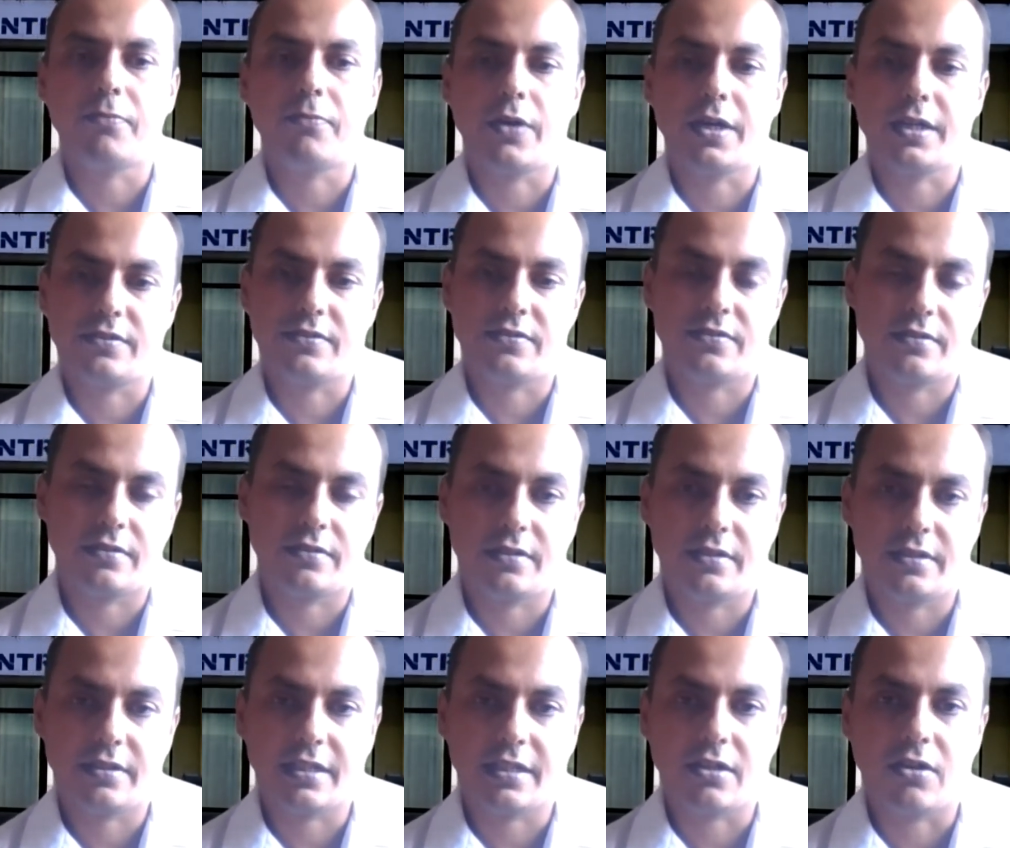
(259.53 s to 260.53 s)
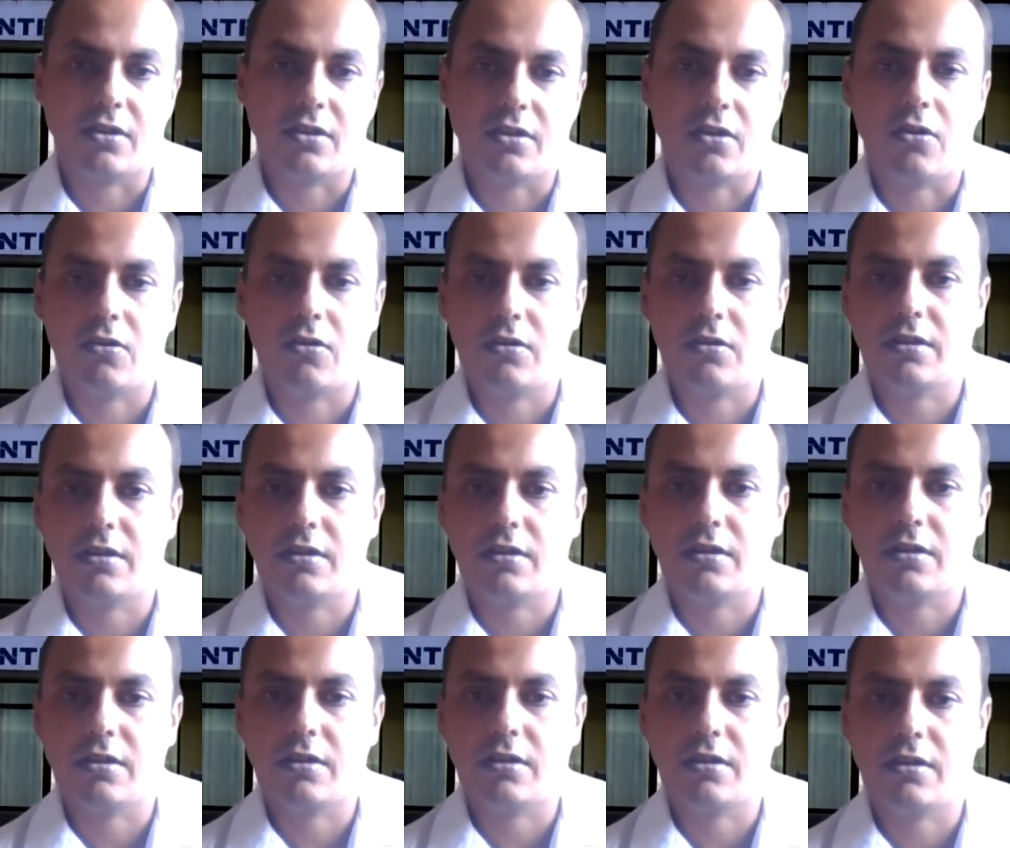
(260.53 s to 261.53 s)
points that all
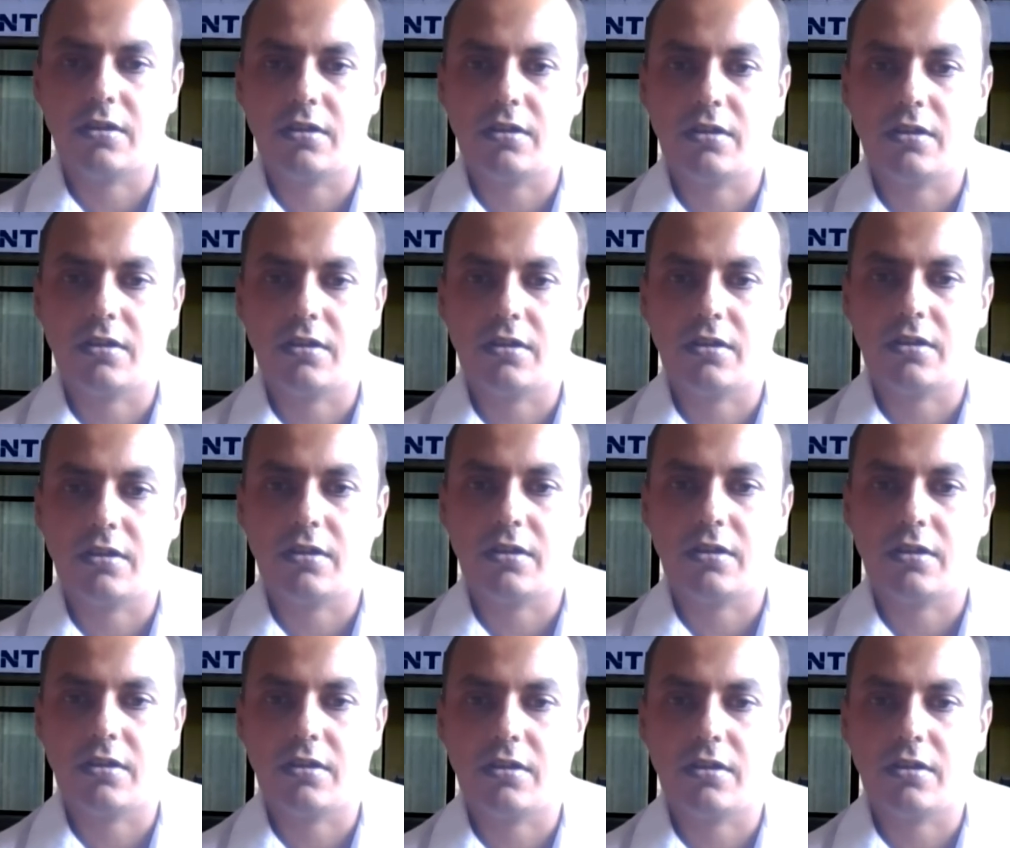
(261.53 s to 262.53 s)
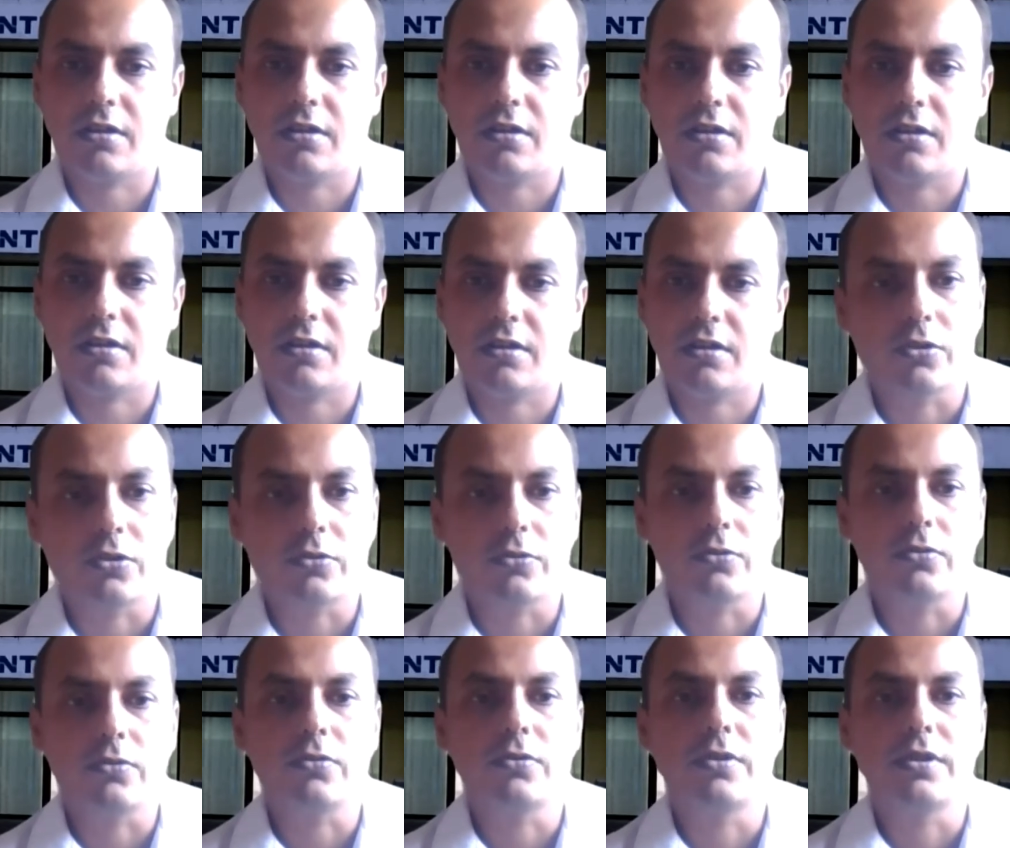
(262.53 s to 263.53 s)
of us have to do if we
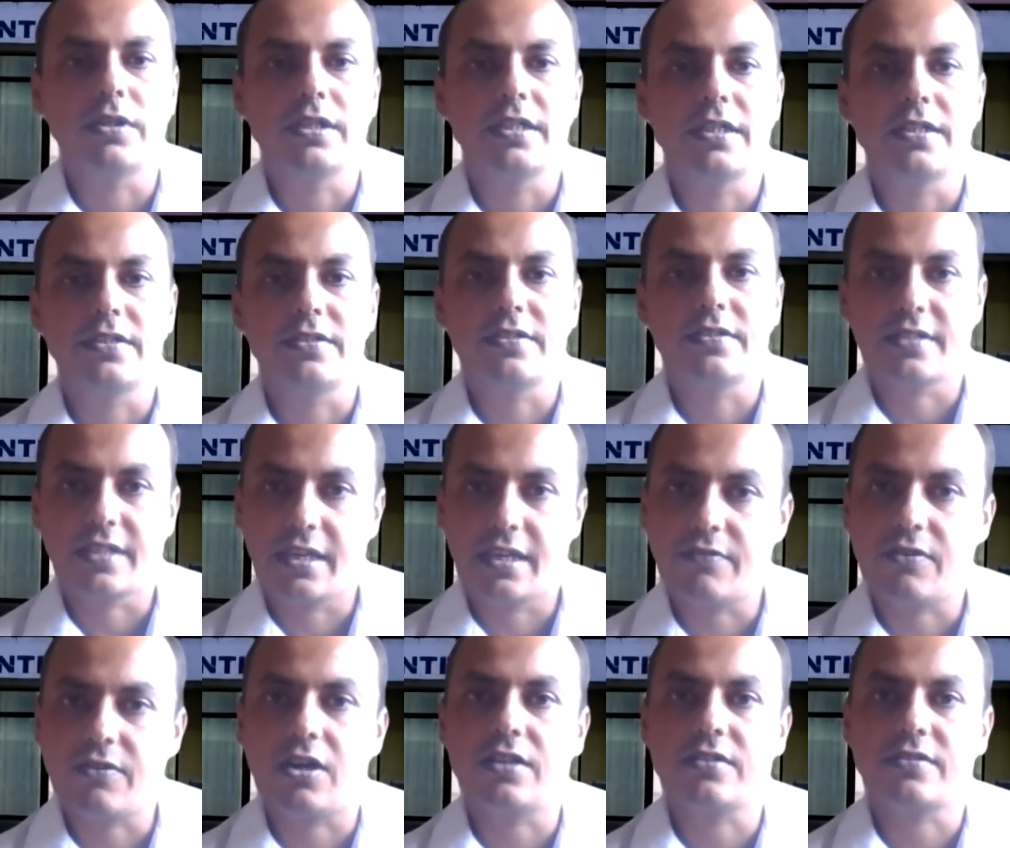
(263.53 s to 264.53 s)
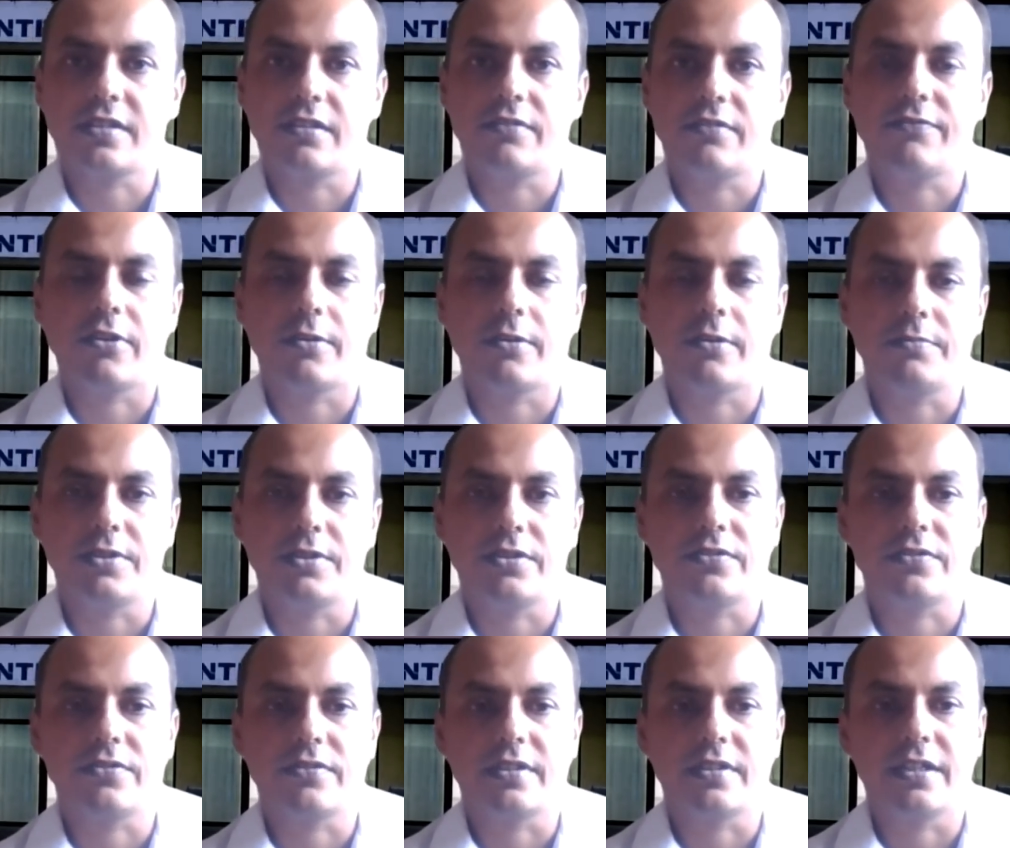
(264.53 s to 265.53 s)
want to save ourselves from
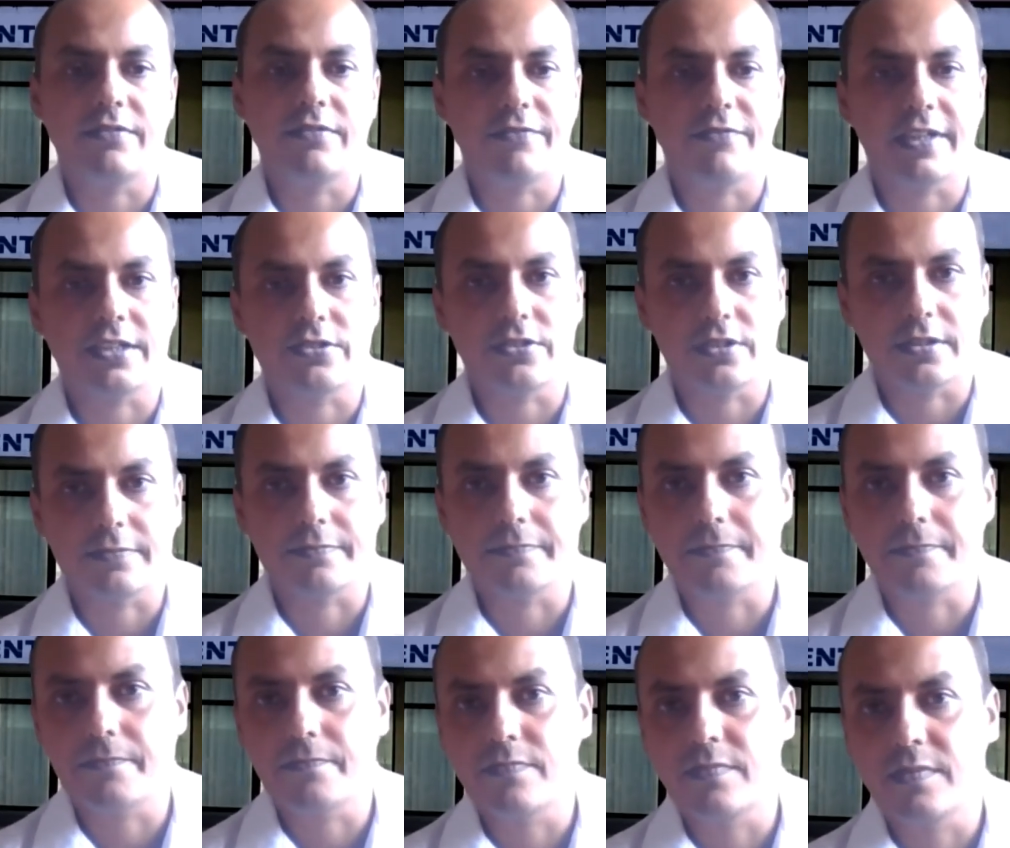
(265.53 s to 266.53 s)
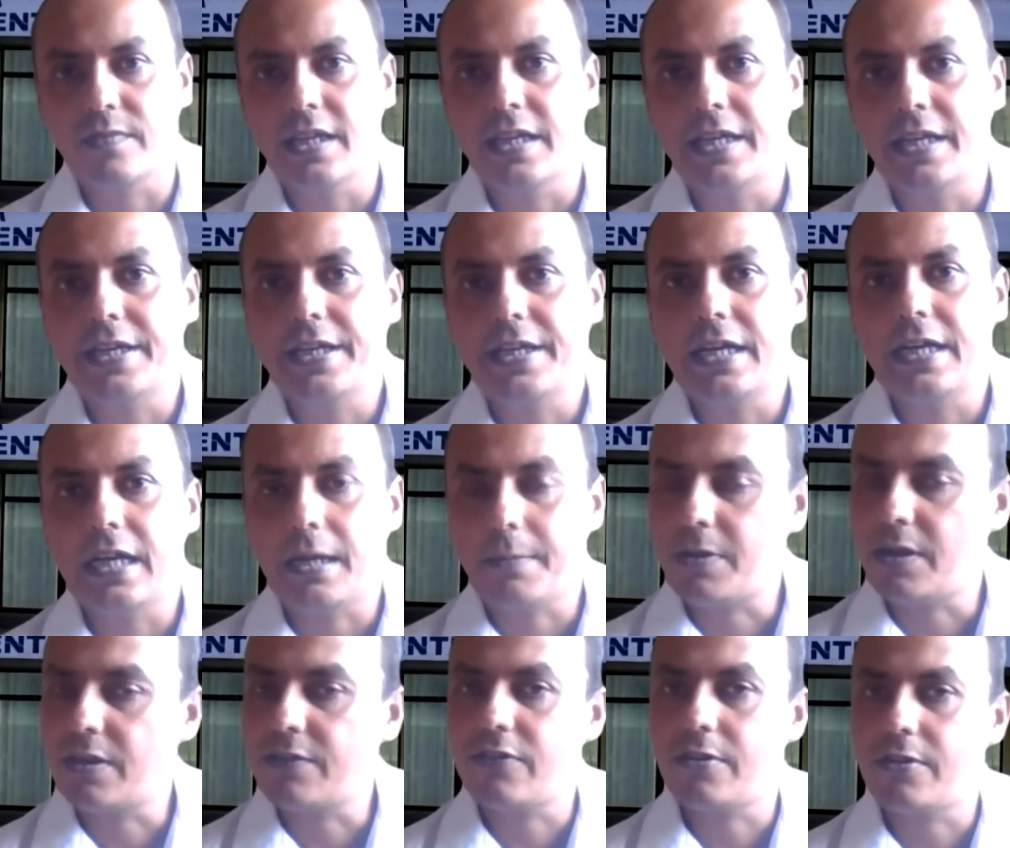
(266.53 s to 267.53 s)
this infection.
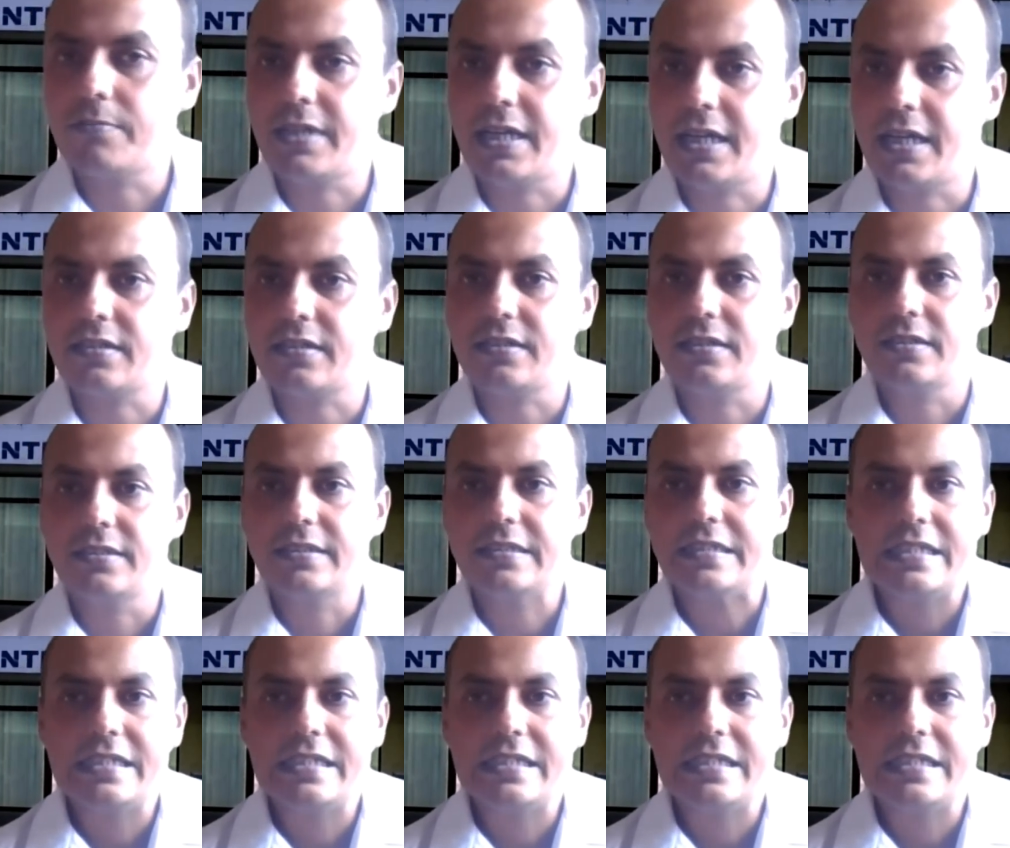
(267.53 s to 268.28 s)
Apart from that,